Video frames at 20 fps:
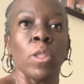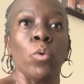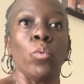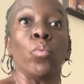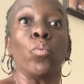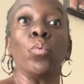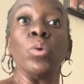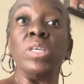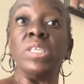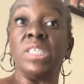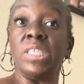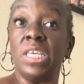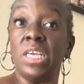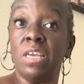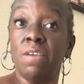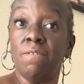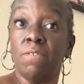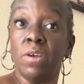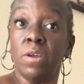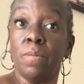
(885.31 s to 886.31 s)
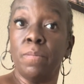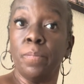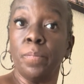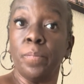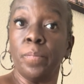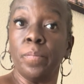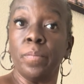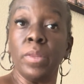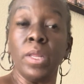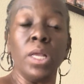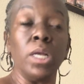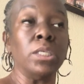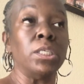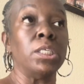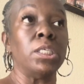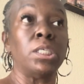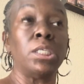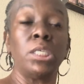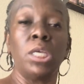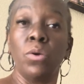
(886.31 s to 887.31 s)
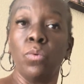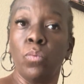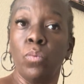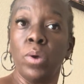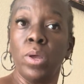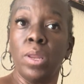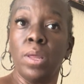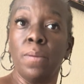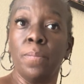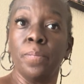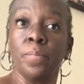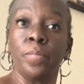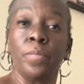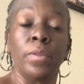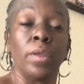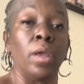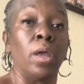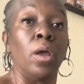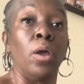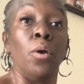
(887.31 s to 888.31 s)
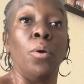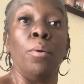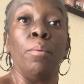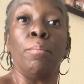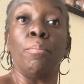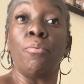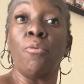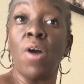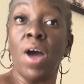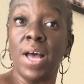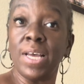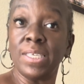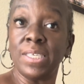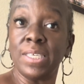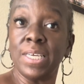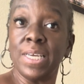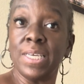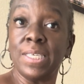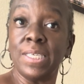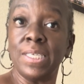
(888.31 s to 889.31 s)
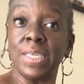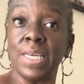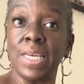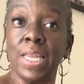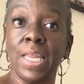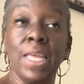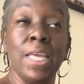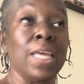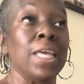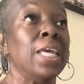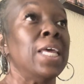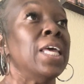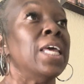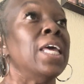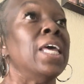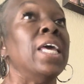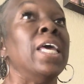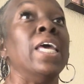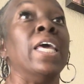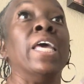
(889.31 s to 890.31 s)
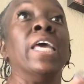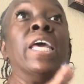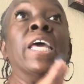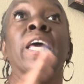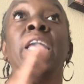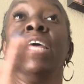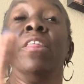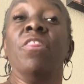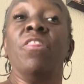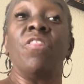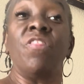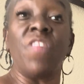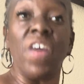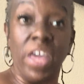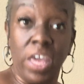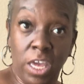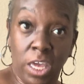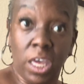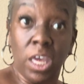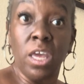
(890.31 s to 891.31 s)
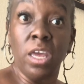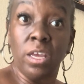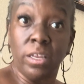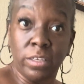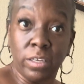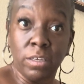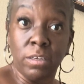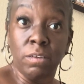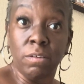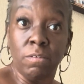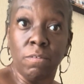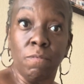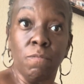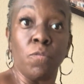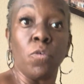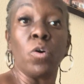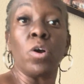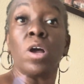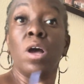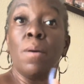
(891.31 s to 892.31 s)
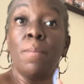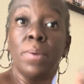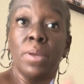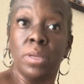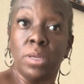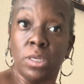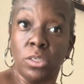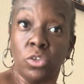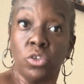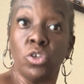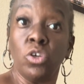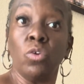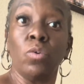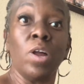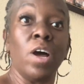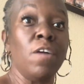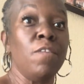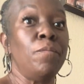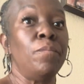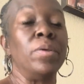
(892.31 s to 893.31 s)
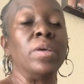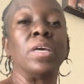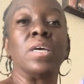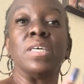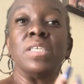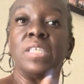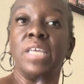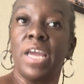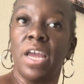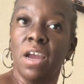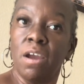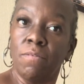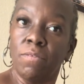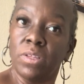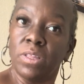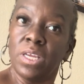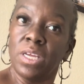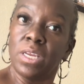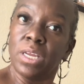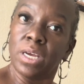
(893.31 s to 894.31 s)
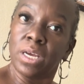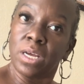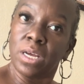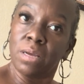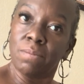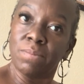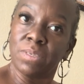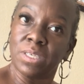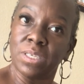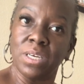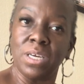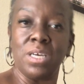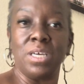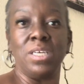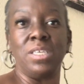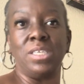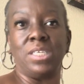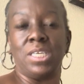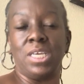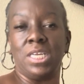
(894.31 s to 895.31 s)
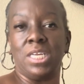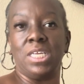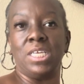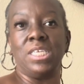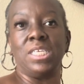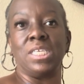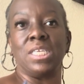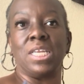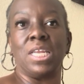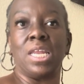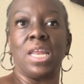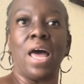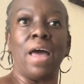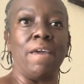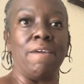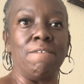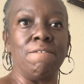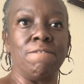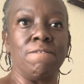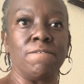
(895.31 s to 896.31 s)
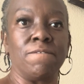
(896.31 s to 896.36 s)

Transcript: Receive it, sit with it, process it, thank it for coming into your life, because everything that comes to us in this life